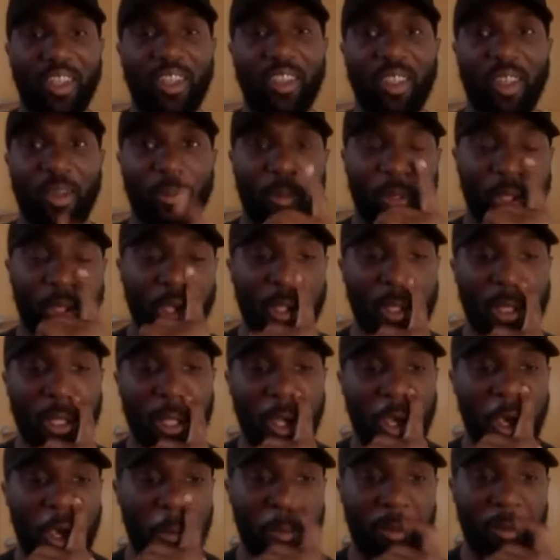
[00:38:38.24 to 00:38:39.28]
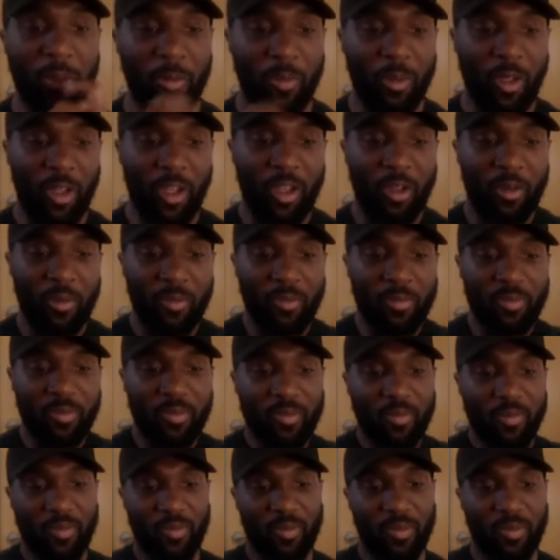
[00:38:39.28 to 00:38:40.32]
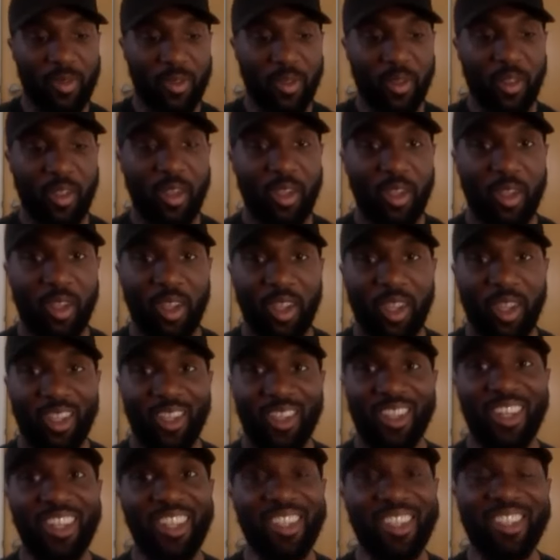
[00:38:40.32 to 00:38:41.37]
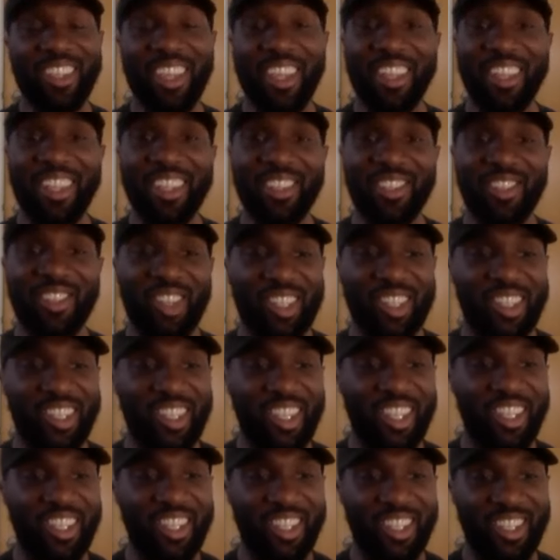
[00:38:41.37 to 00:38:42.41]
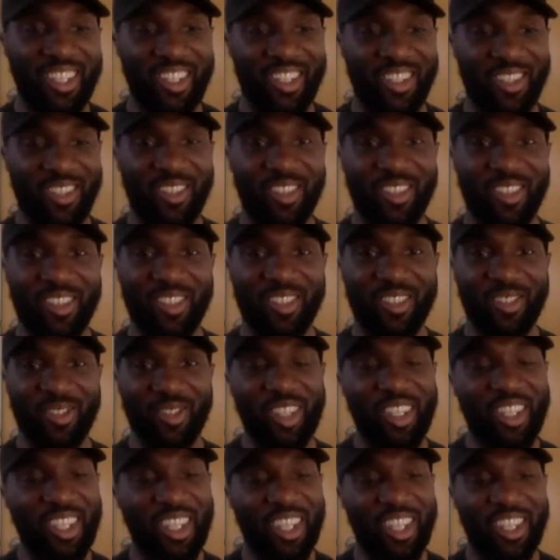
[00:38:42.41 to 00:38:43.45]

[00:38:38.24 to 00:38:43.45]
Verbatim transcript: they're, they're picking it up. Um, Lee's getting interesting, ain't it? It's really